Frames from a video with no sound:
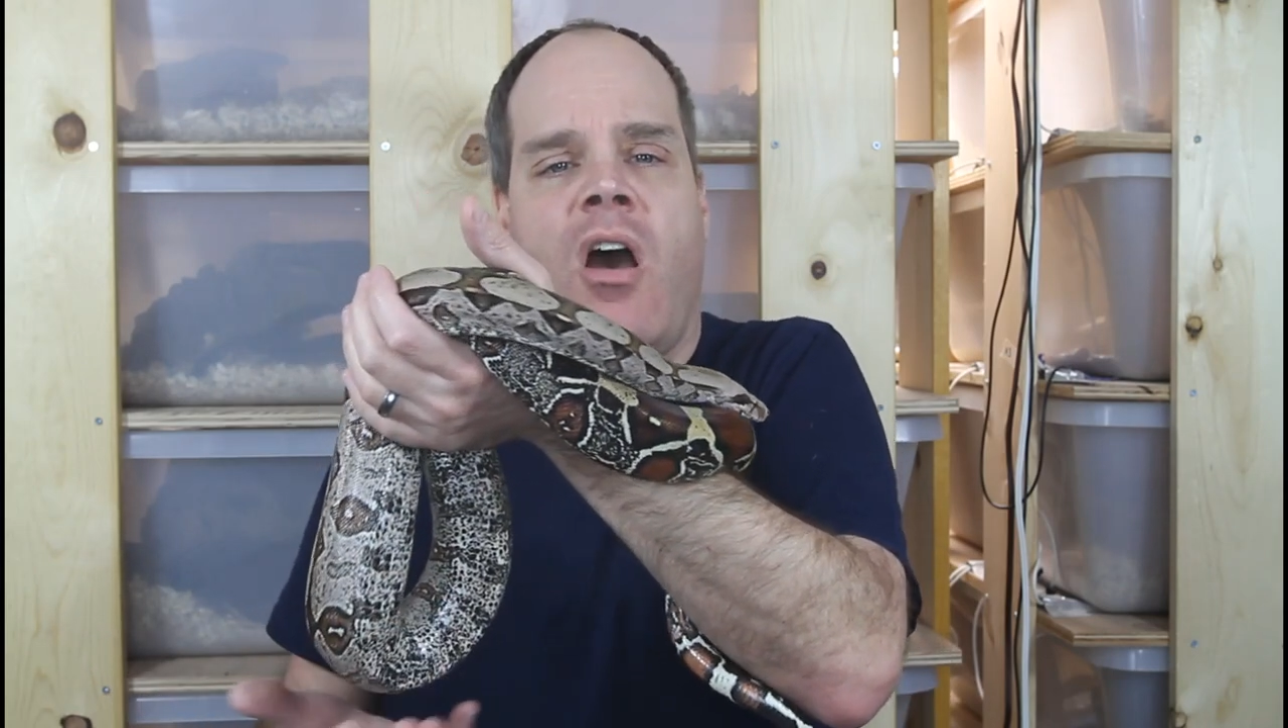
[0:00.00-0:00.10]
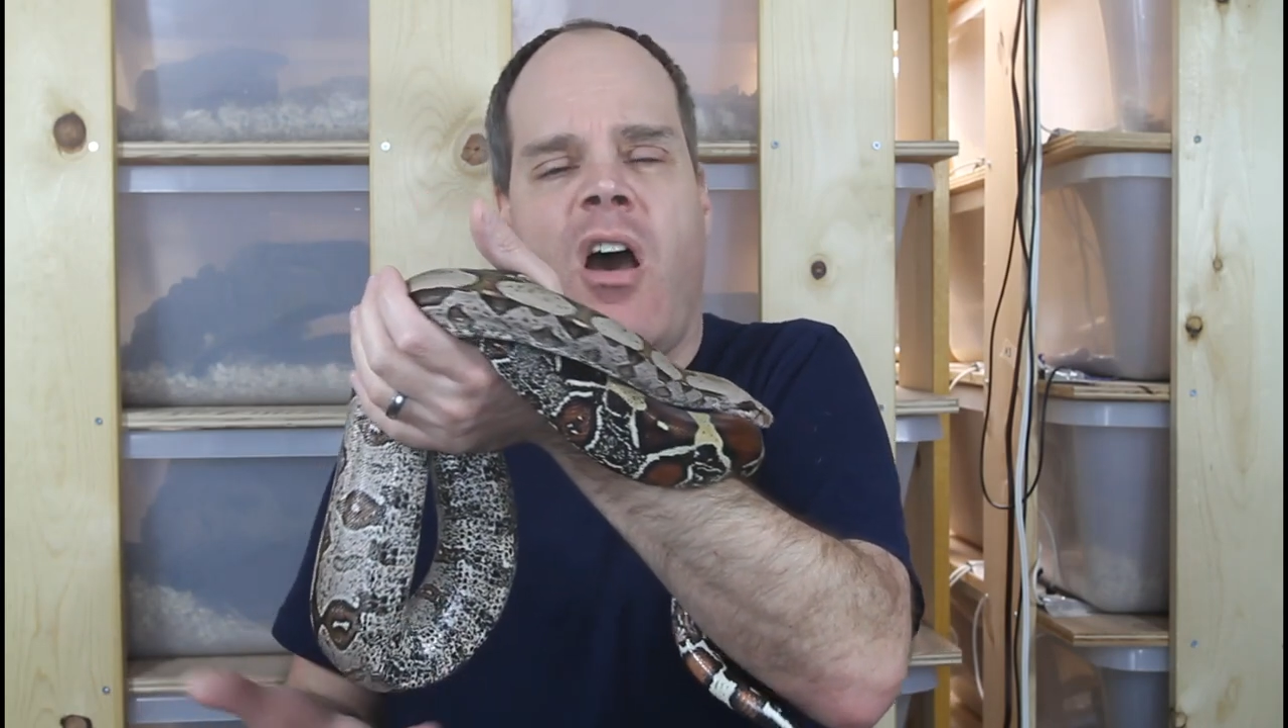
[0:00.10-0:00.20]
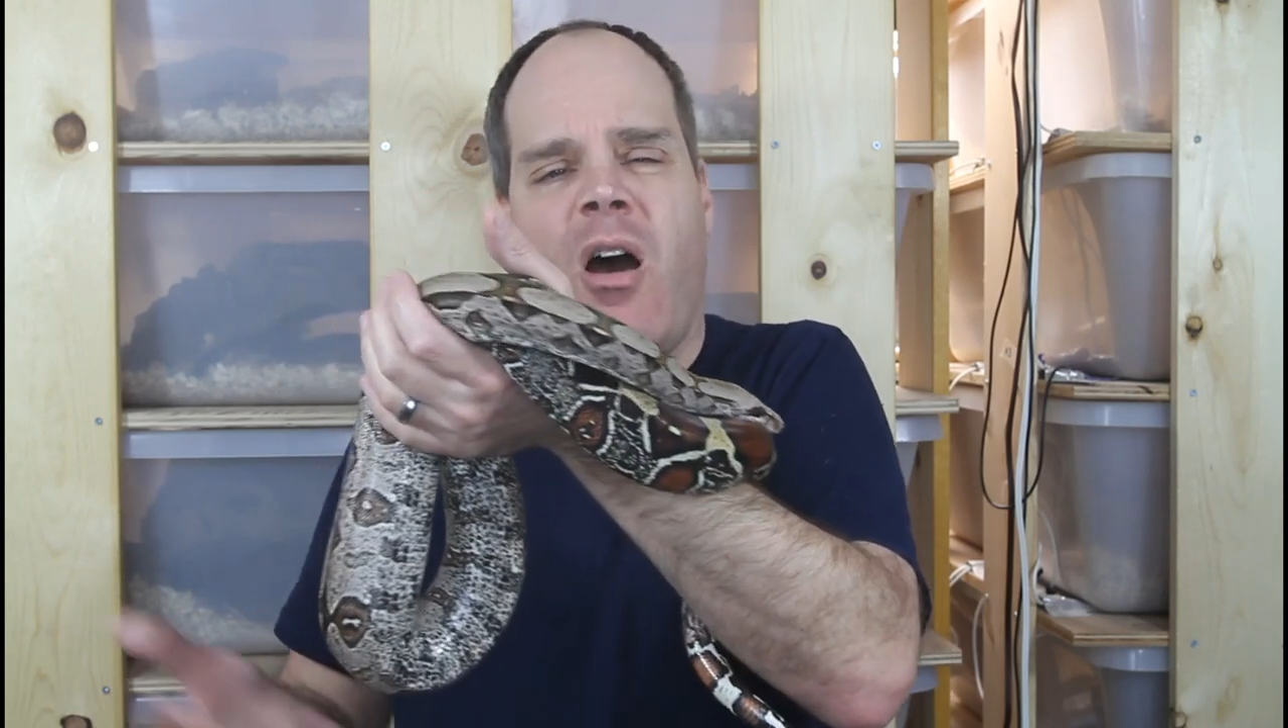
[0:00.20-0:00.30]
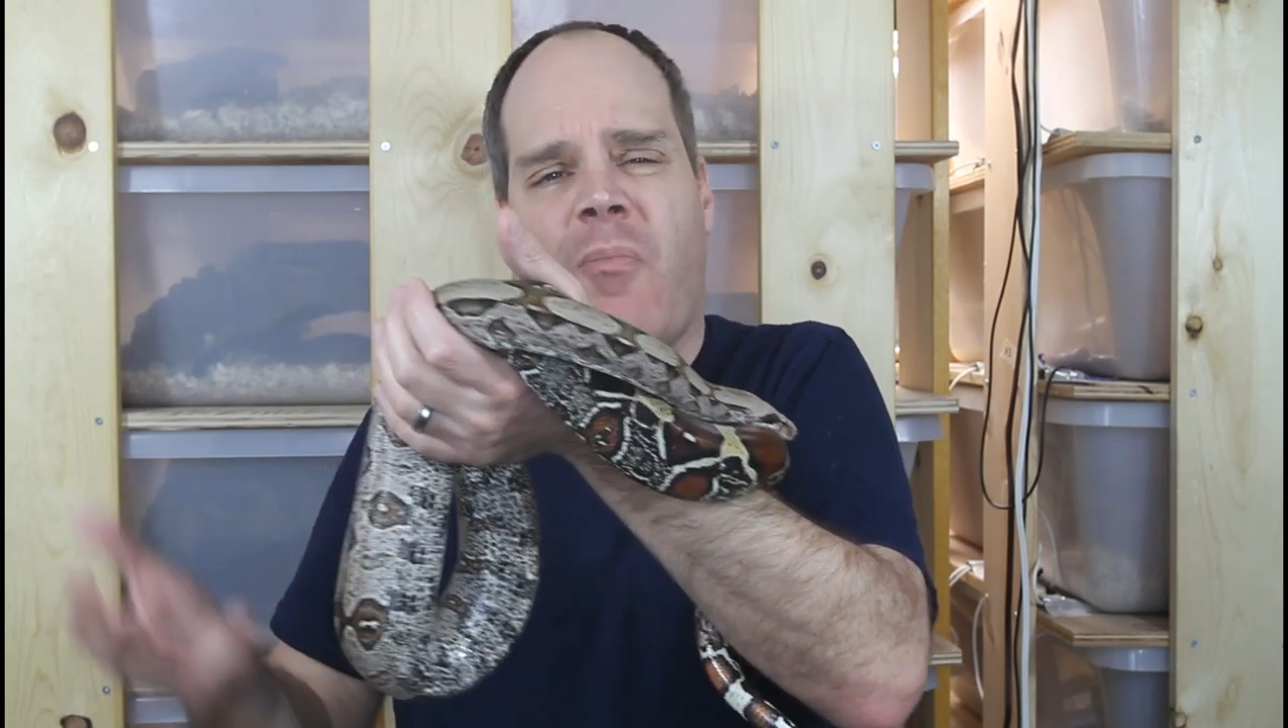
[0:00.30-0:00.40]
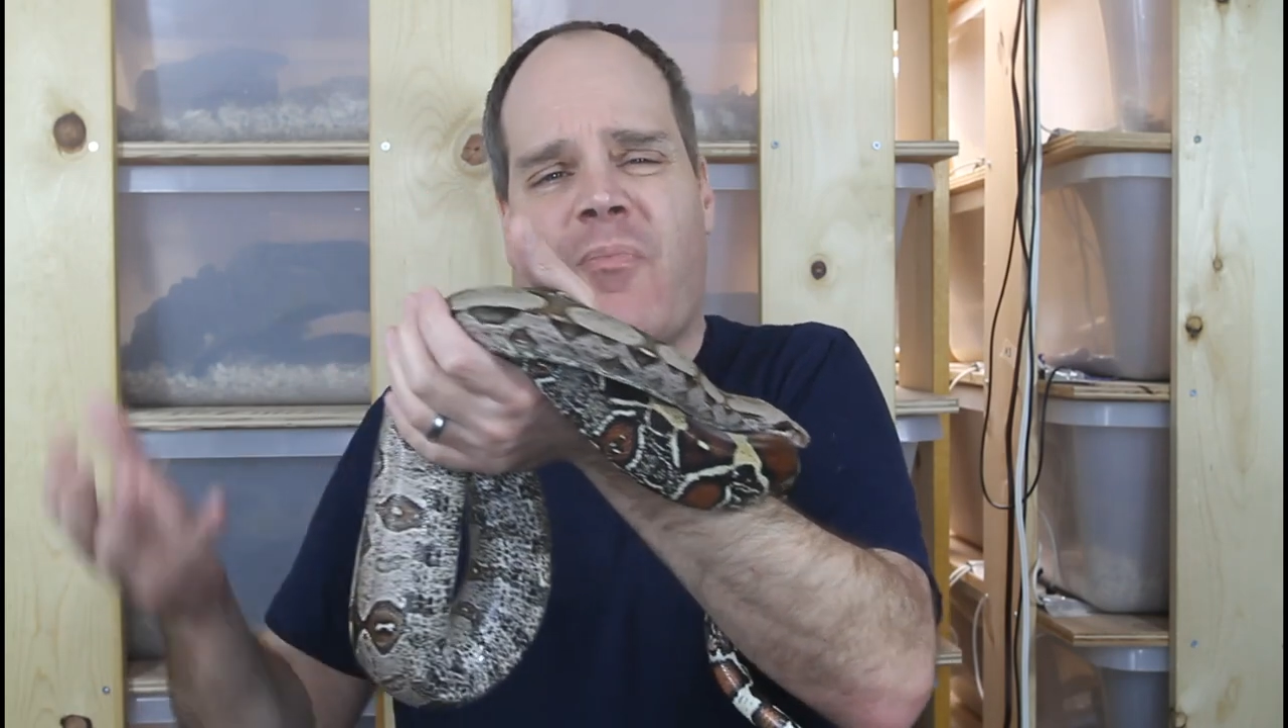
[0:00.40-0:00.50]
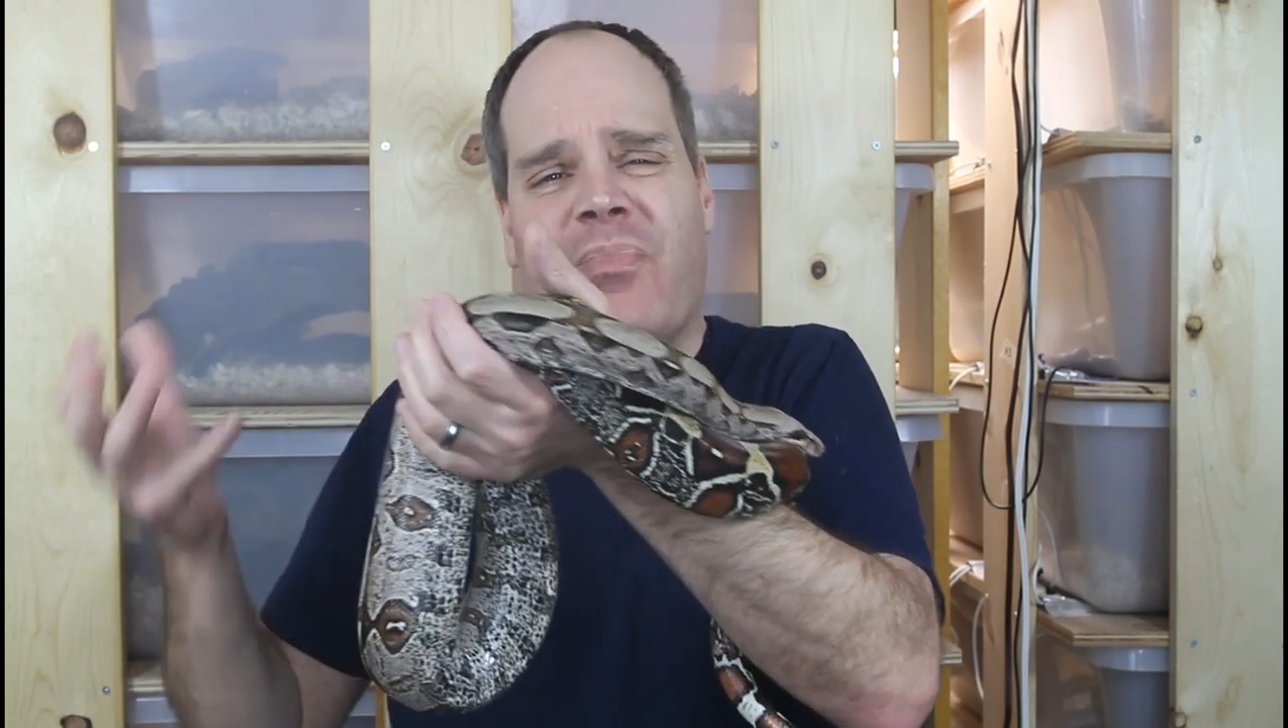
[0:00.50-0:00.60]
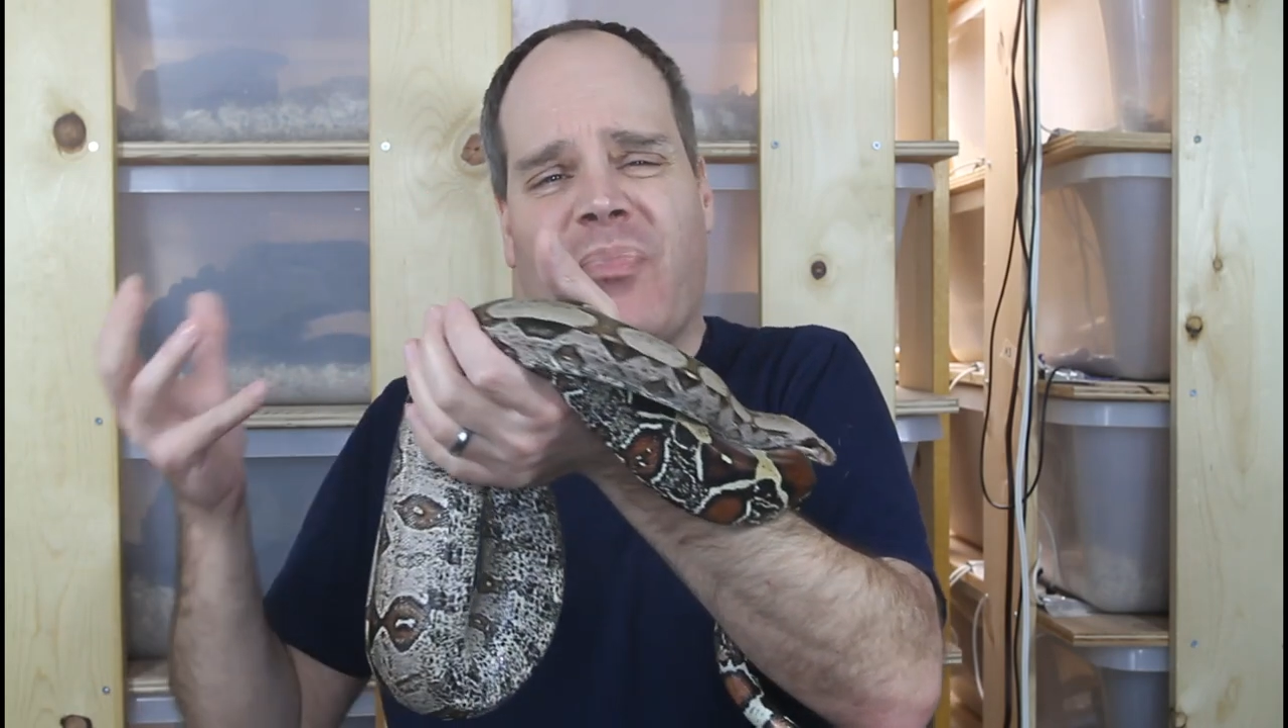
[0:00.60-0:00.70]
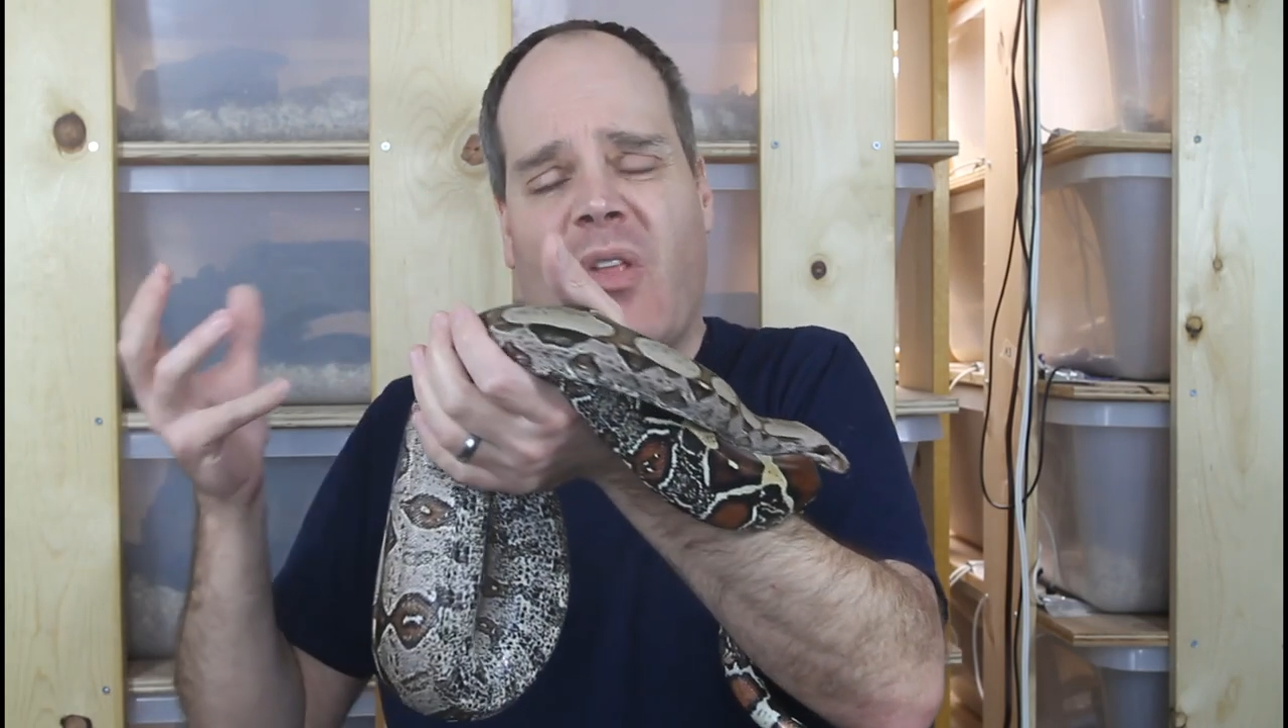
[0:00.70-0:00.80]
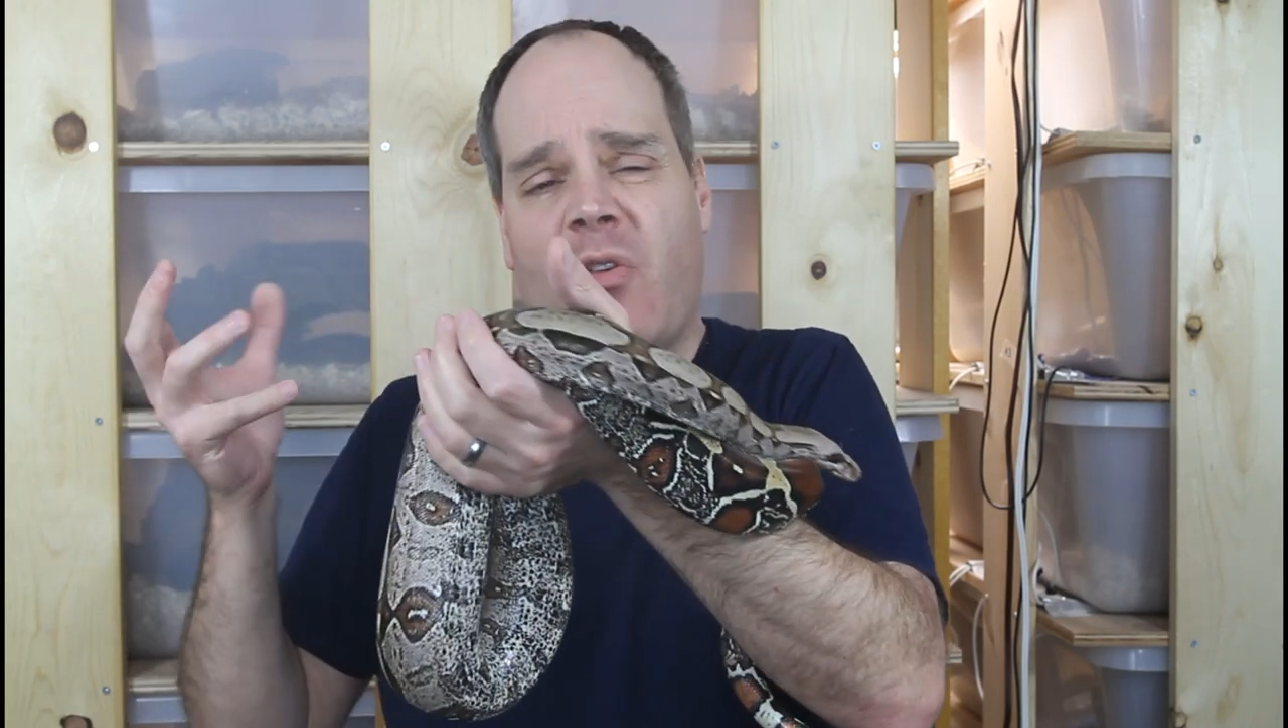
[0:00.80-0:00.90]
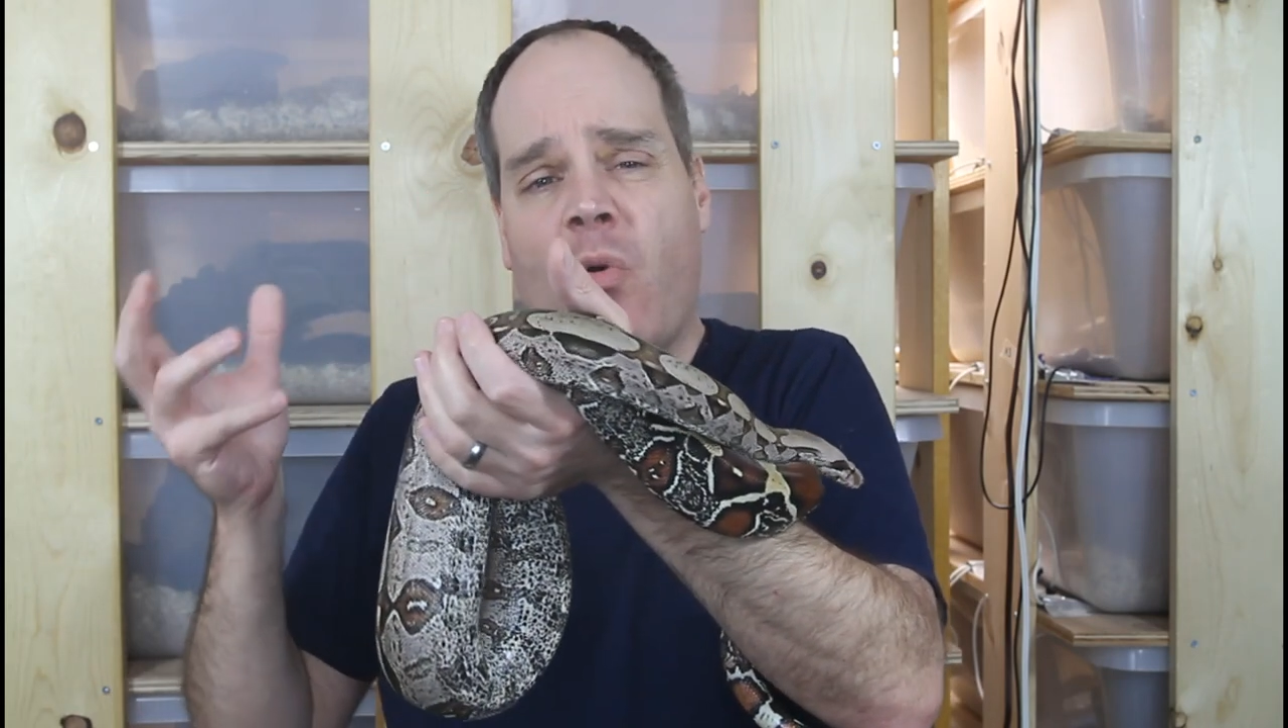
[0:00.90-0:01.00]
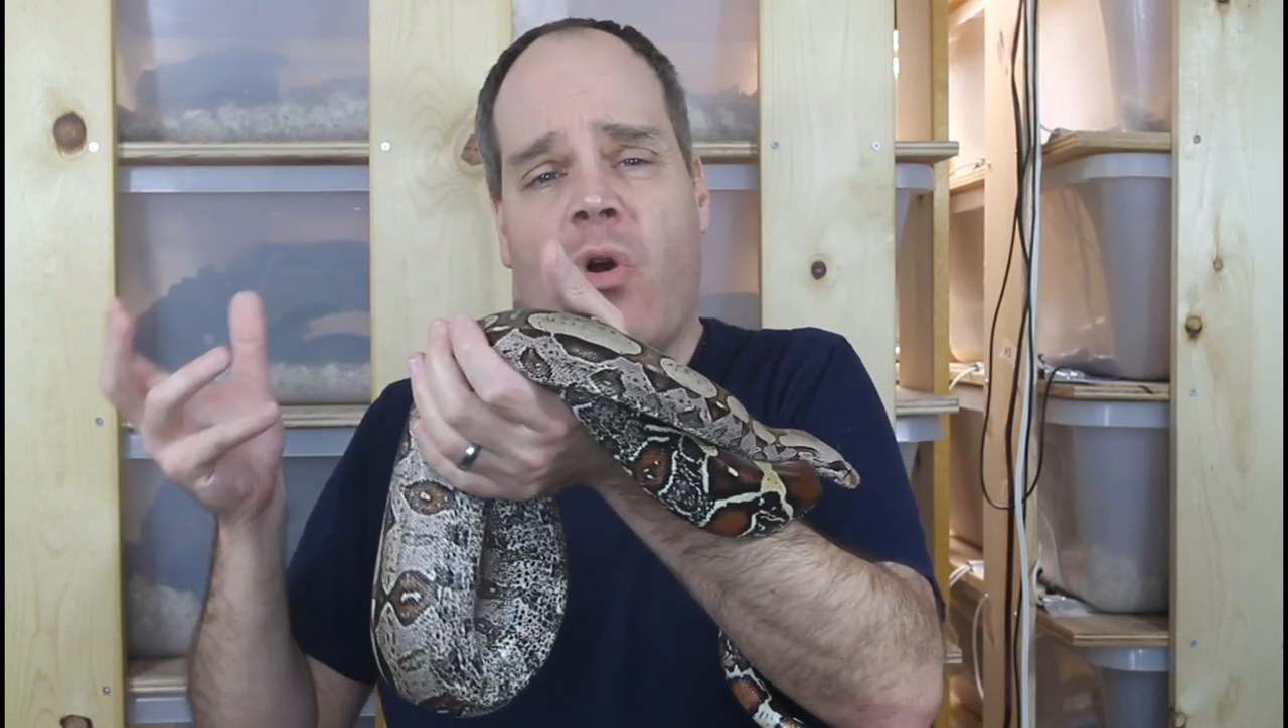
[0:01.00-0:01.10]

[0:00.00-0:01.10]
There